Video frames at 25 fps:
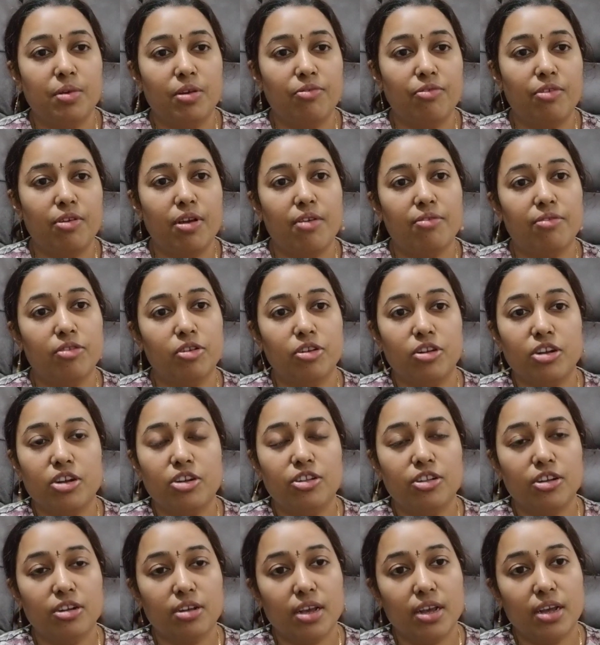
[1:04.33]
if we have to teach
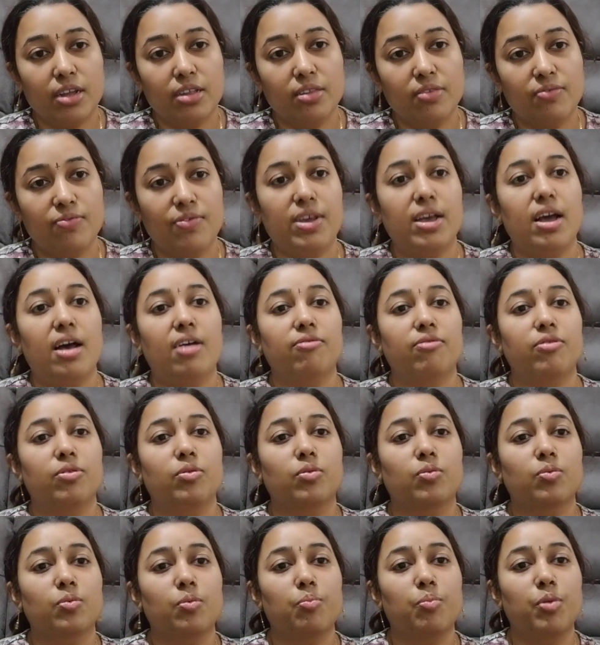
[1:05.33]
the kids, we have
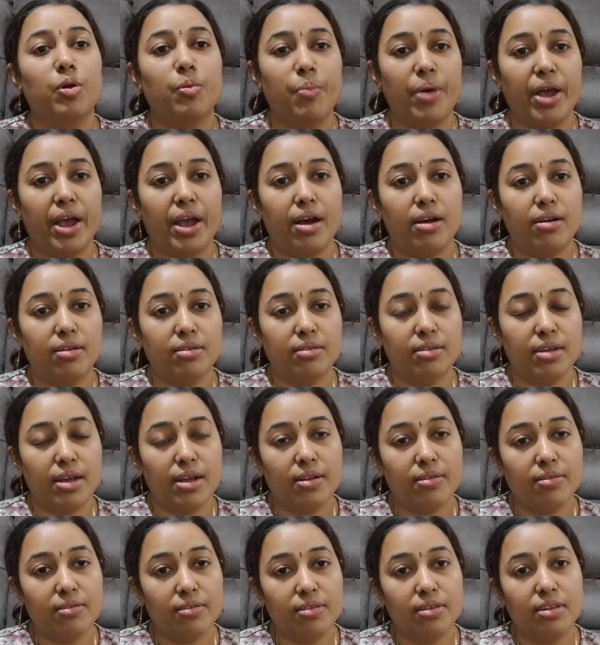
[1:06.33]
to prepare
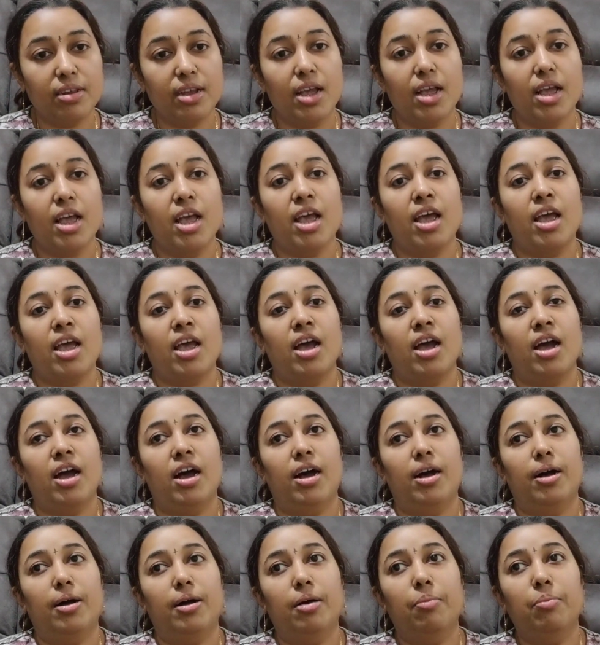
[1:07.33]
ourselves.
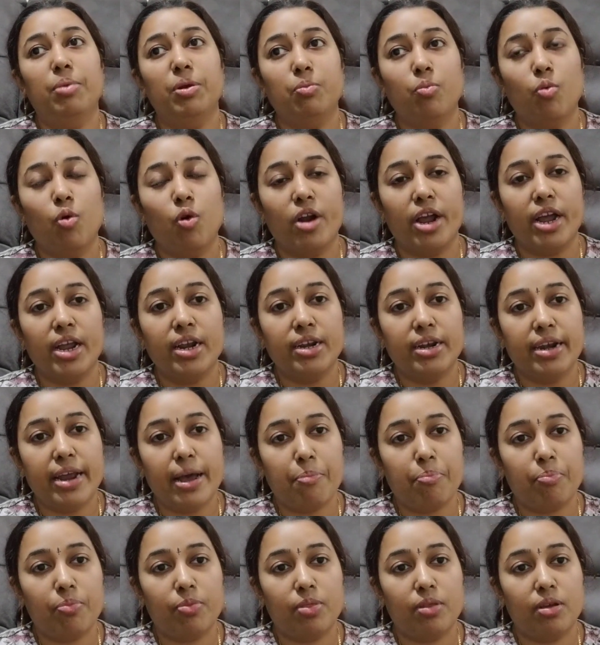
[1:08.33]
A bit more in
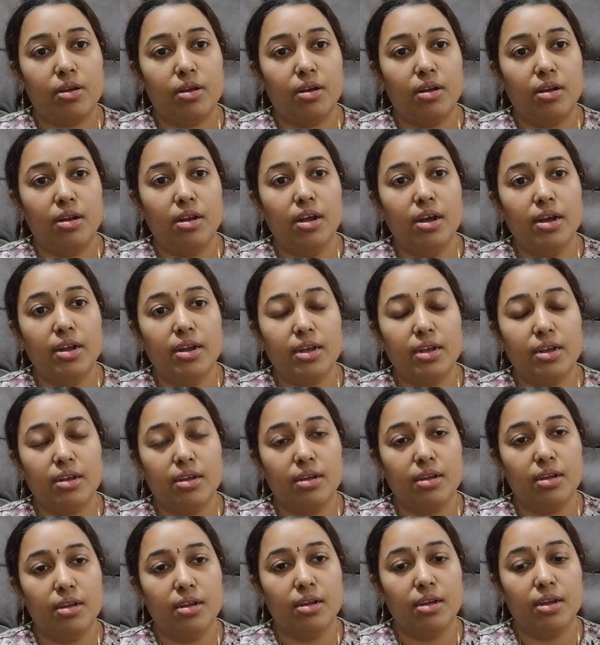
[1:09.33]
depth learning
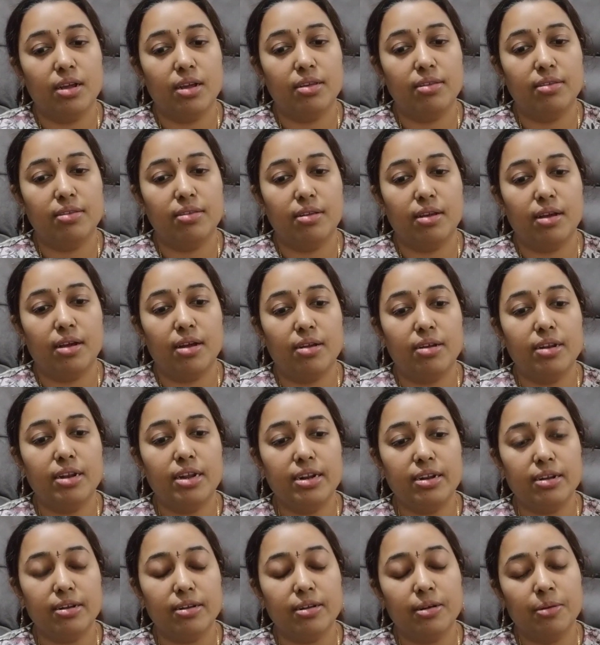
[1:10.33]
is
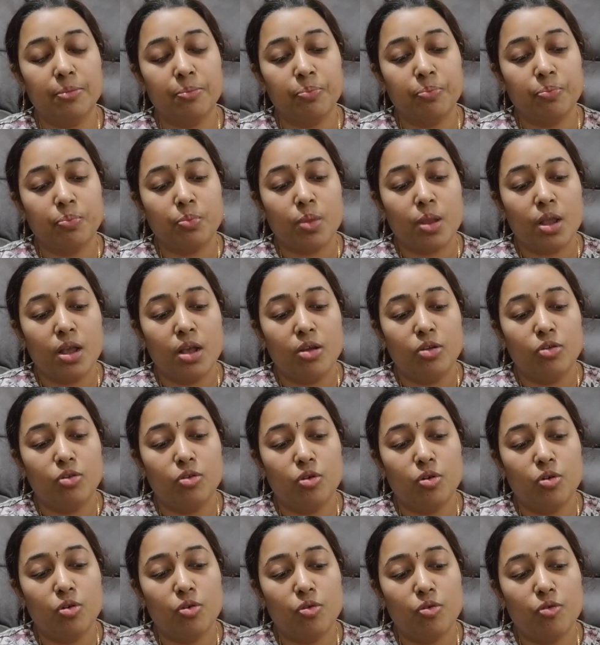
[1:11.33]
needed.
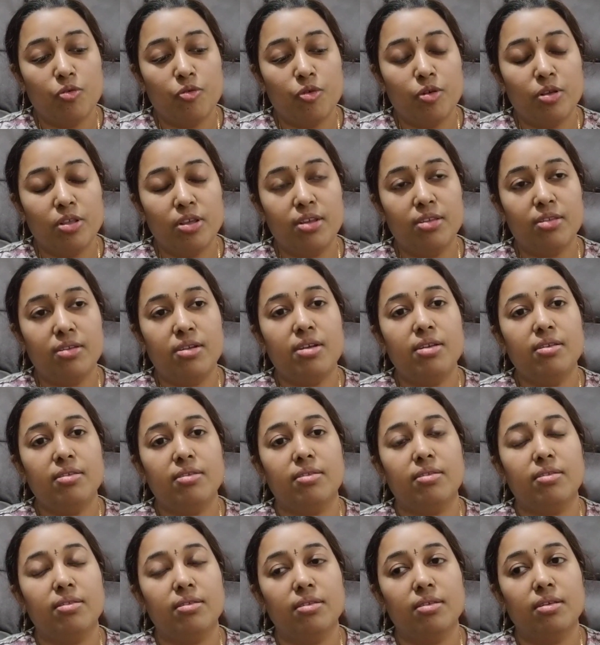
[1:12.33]
So, for these
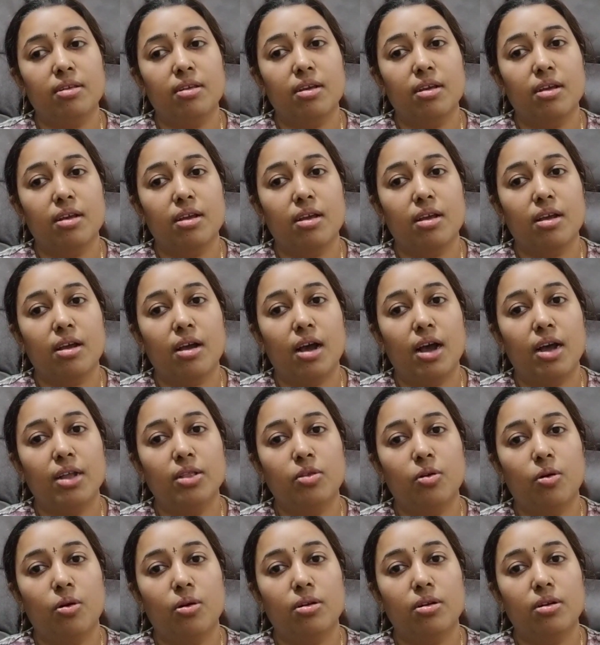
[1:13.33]
reasons, I
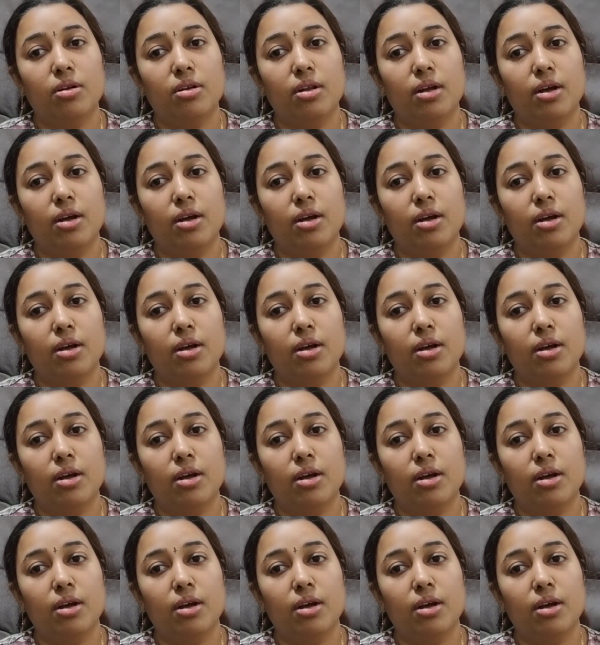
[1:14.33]
thought